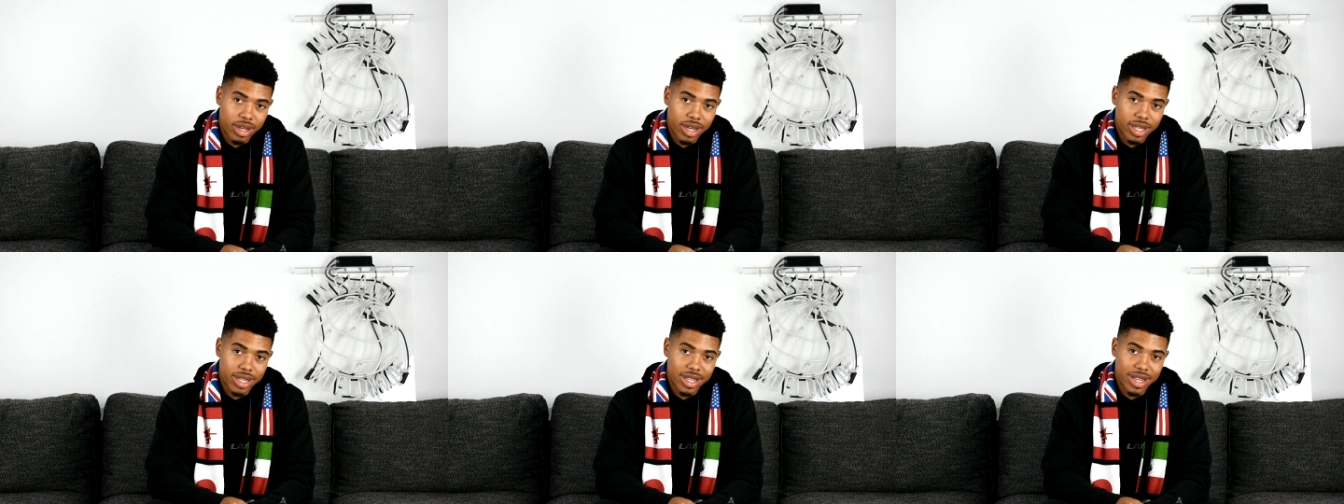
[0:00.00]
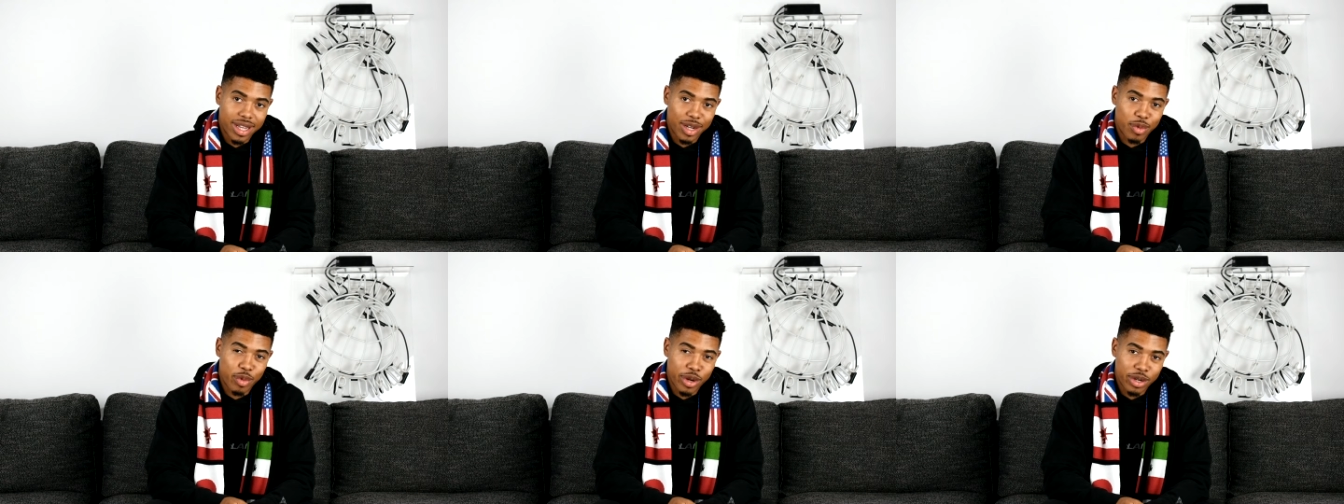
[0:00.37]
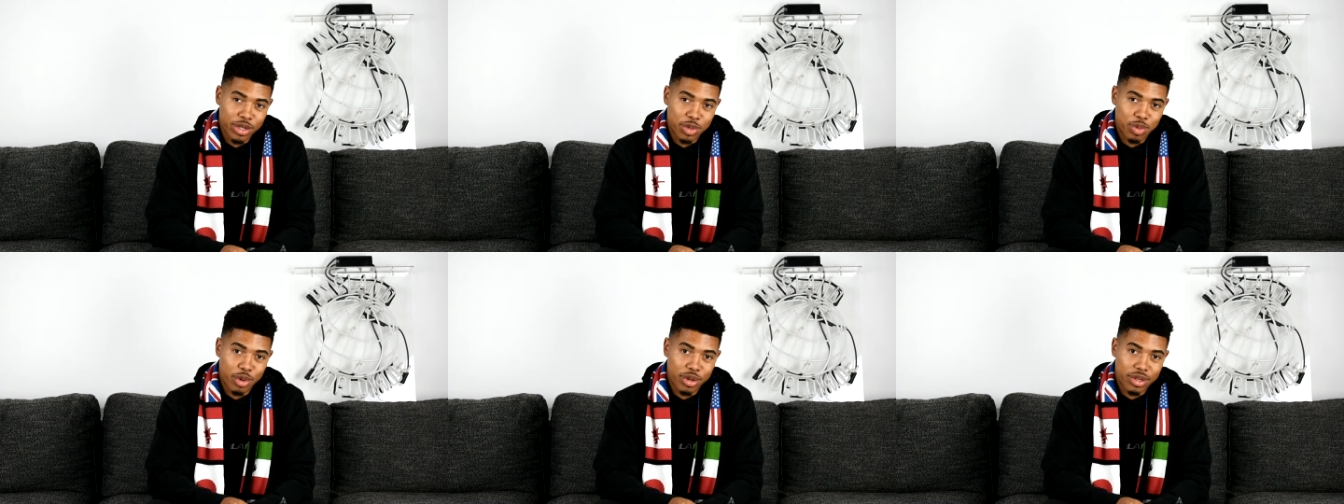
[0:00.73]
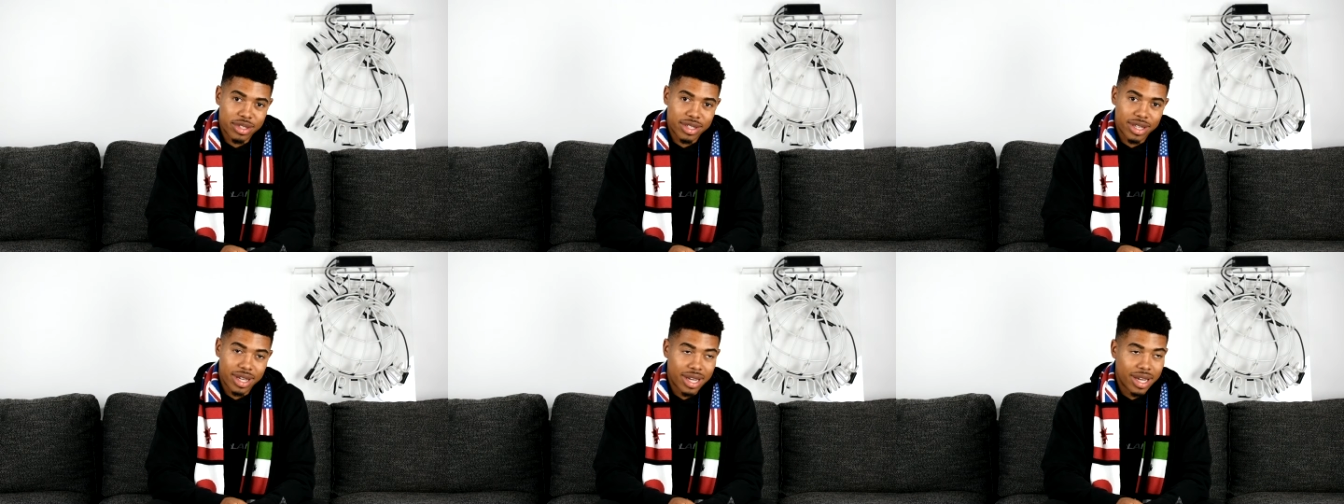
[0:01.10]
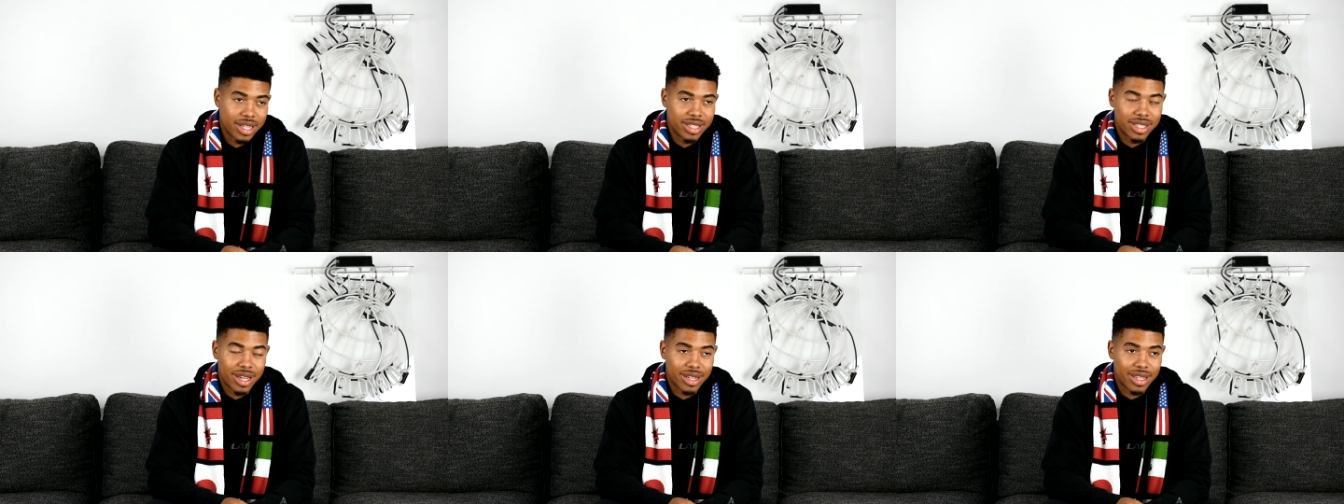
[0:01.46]
I did like weird sports.
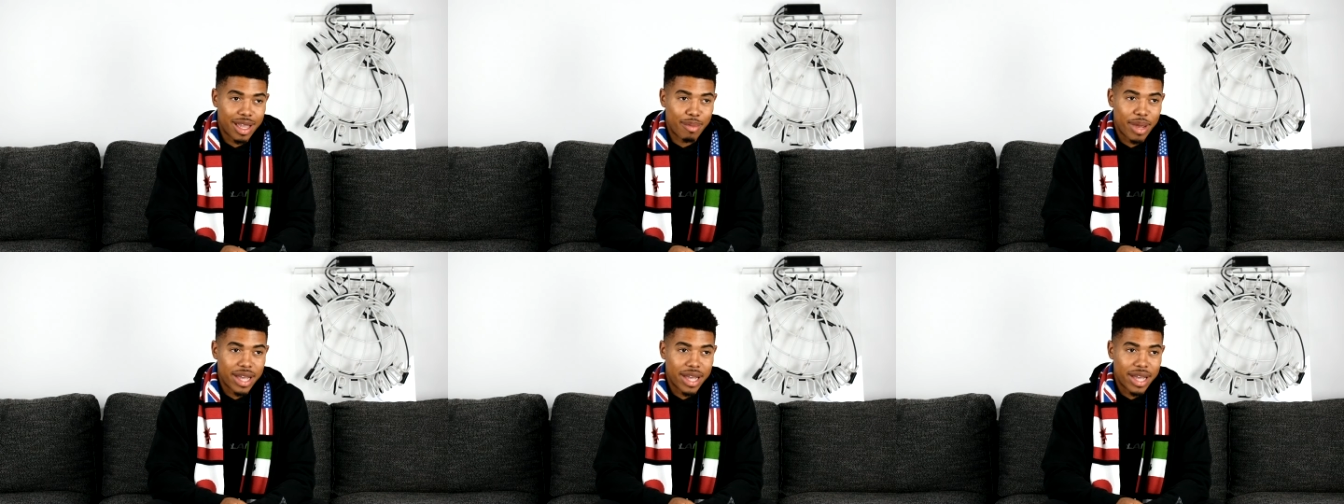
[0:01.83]
I sucked at